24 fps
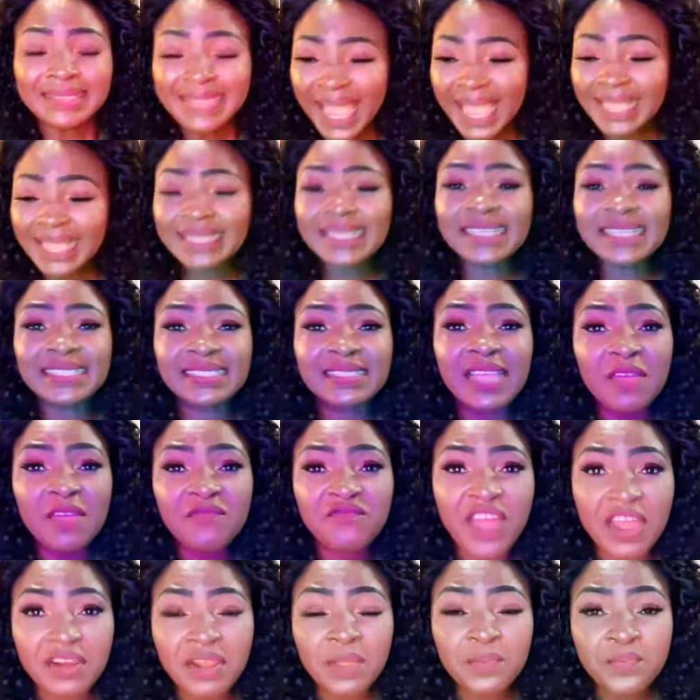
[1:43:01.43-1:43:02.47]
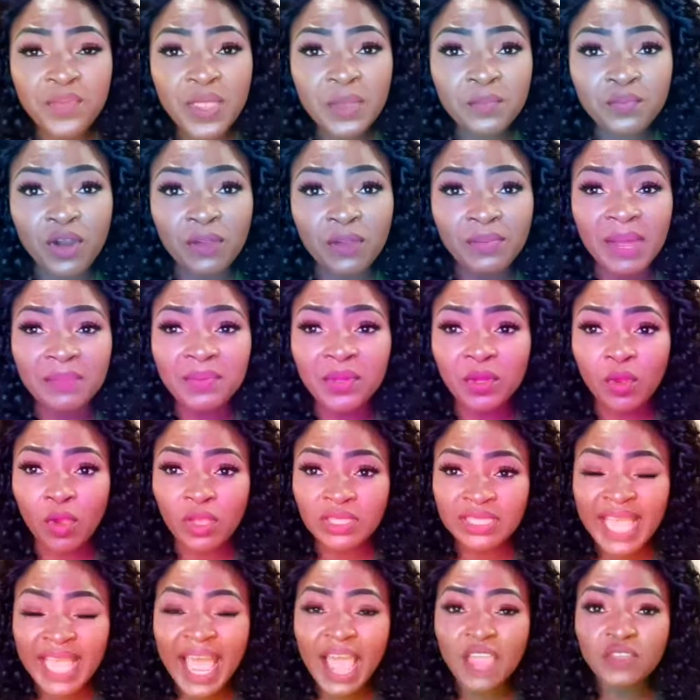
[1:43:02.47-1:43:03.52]
big problem, because how you
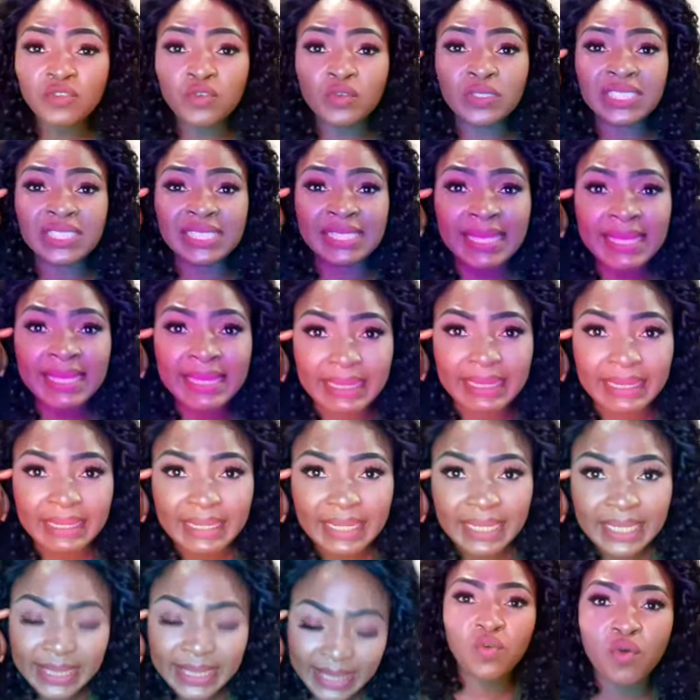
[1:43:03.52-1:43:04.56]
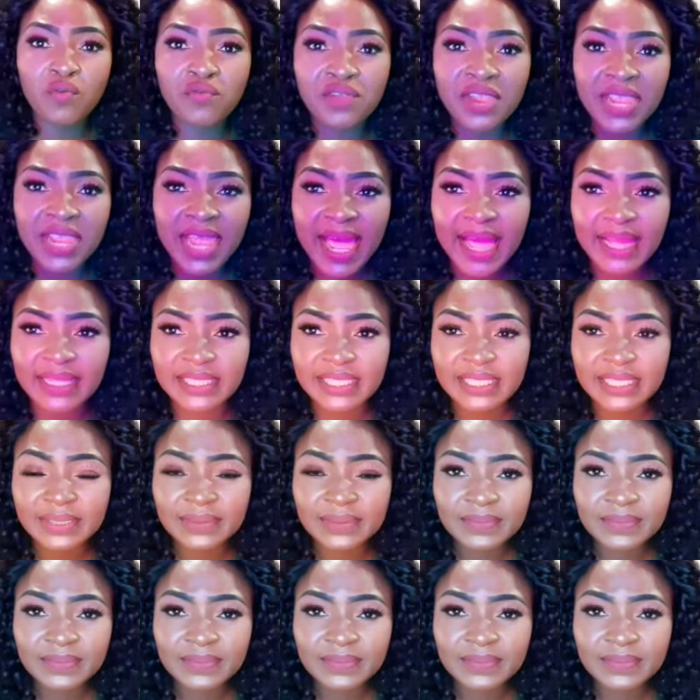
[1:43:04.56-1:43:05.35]
think now how your body go react.